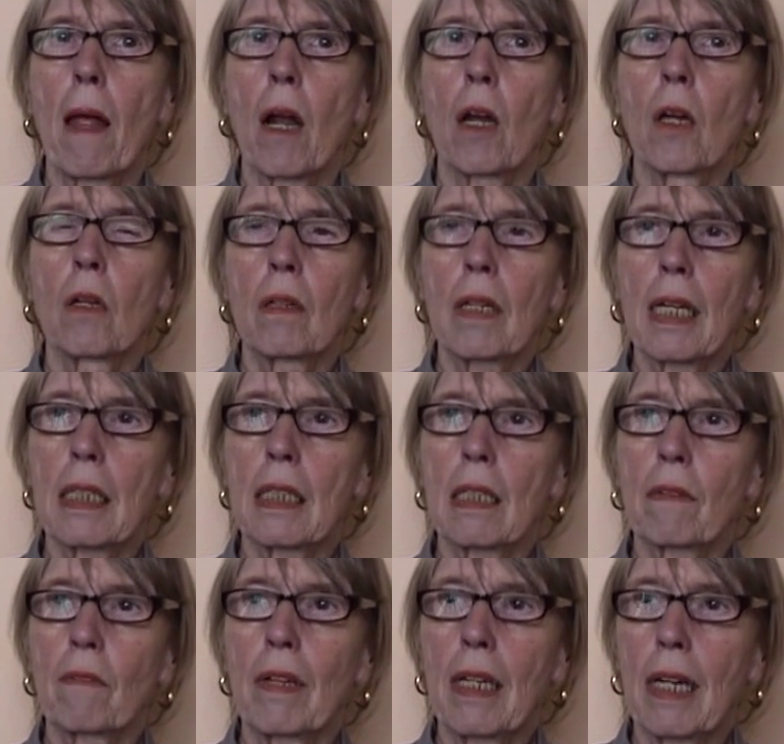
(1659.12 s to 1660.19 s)
look
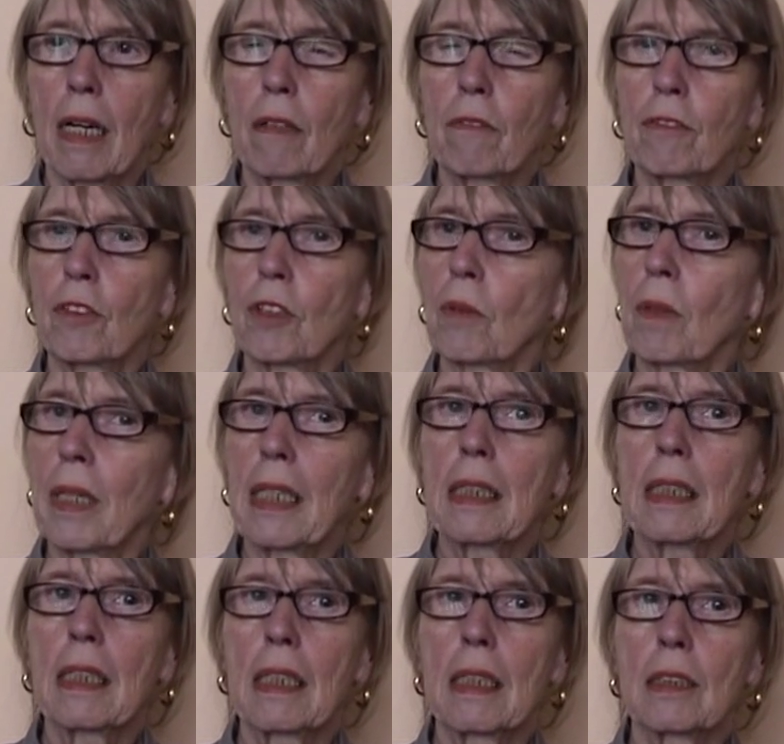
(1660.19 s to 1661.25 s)
at life the way
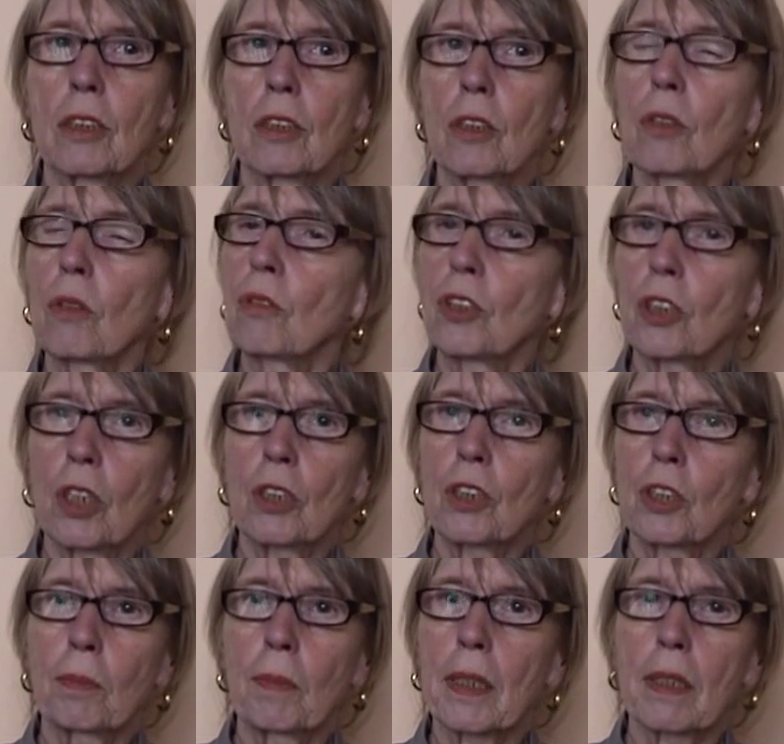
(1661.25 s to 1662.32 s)
it is, no
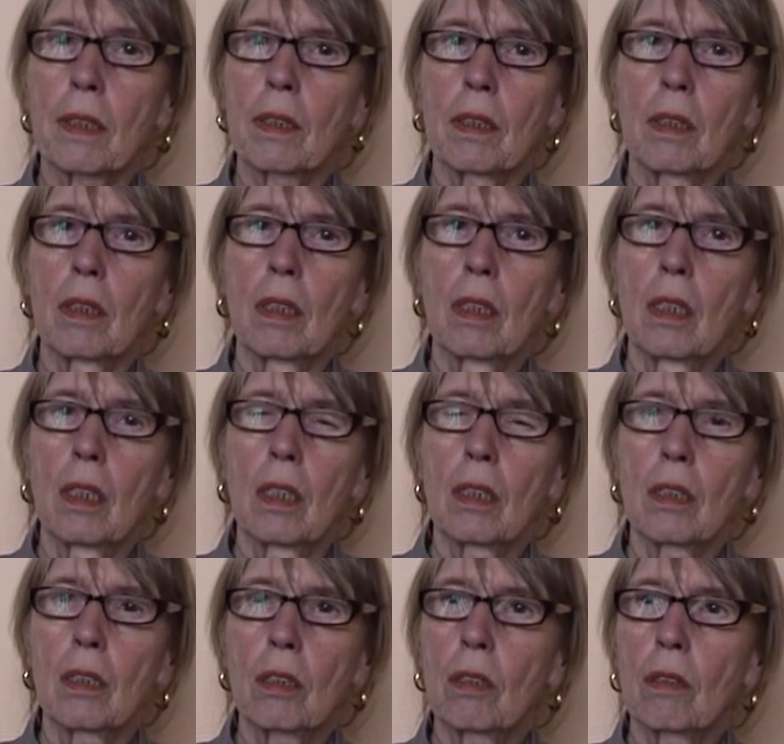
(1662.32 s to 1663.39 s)
judgment.
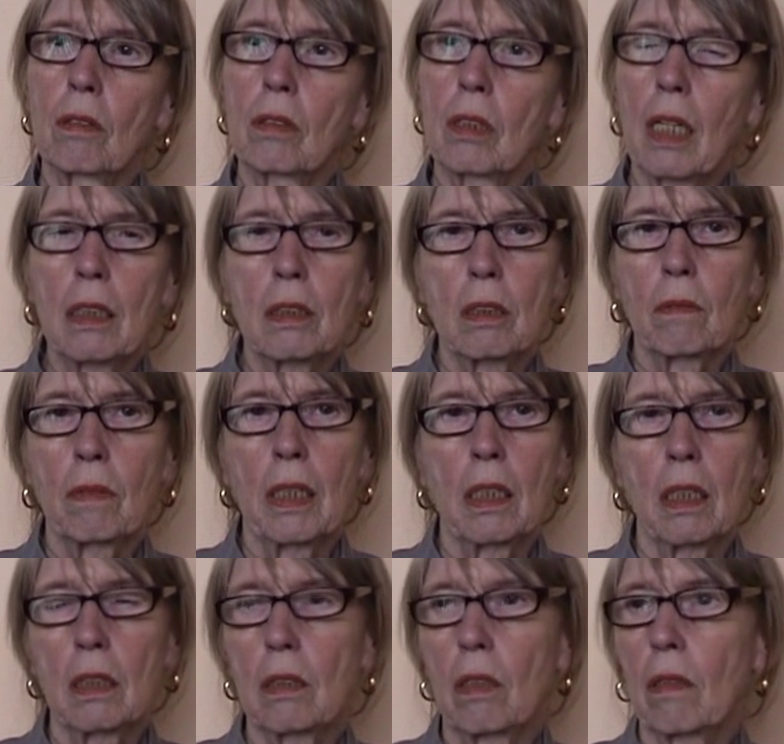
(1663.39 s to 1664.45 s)
That's the way it
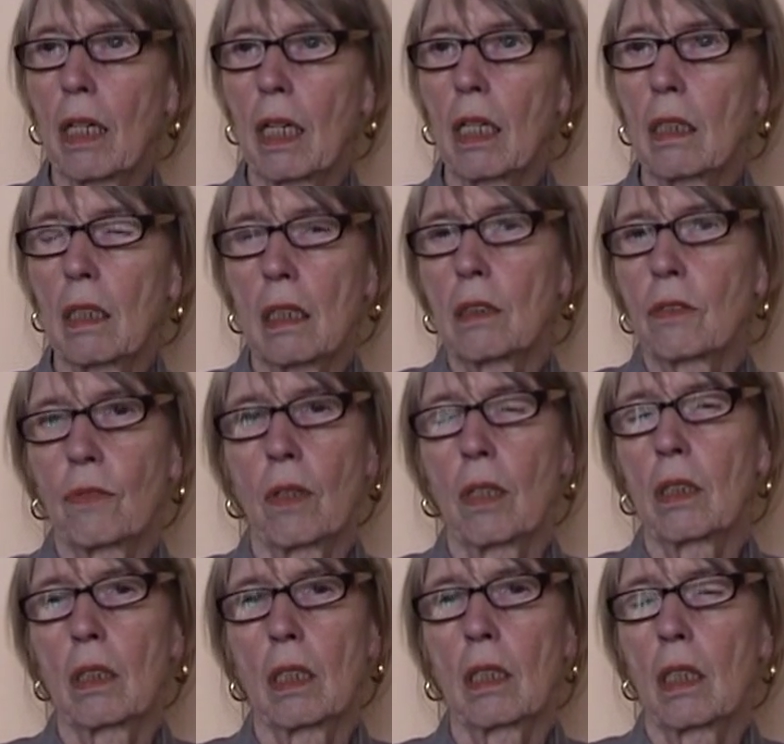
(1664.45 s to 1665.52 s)
is, okay, that's
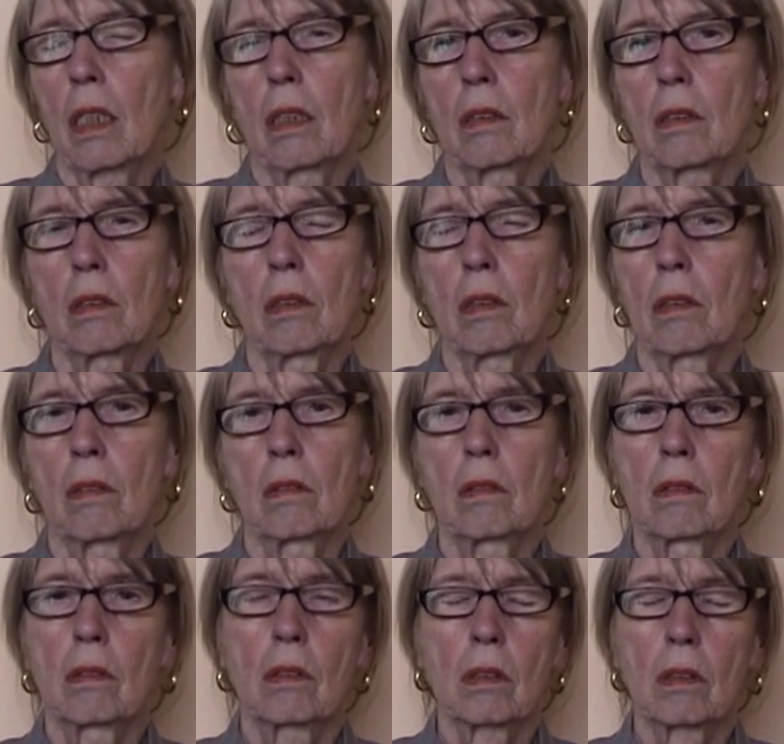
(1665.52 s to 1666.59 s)
fine. And
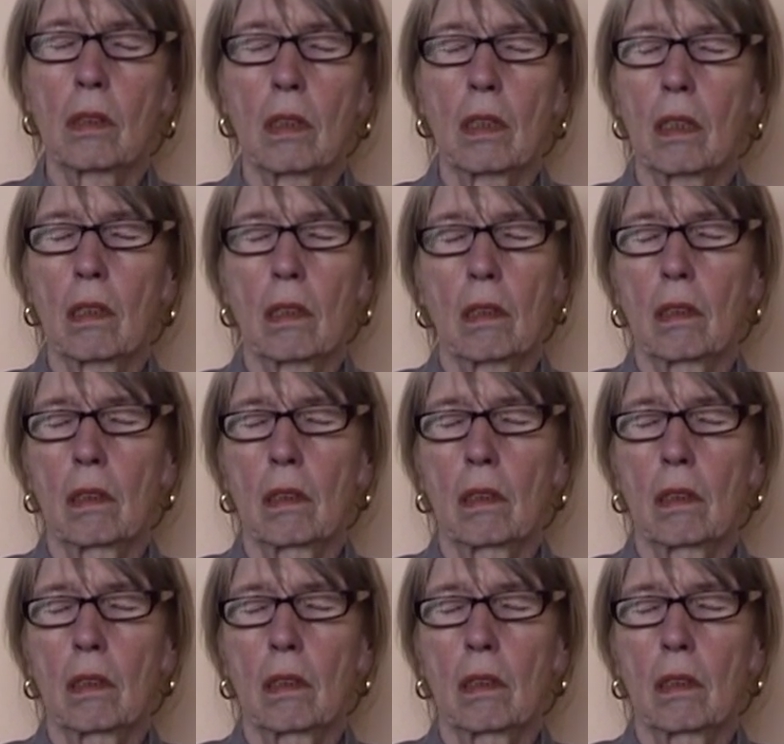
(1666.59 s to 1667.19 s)
just like